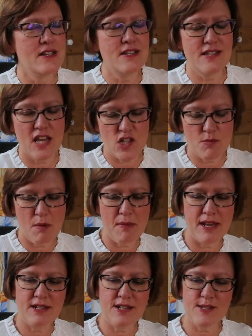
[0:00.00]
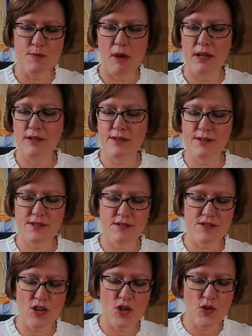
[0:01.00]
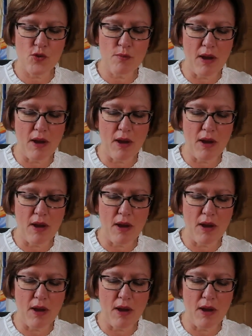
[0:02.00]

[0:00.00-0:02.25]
Such a momentous month, so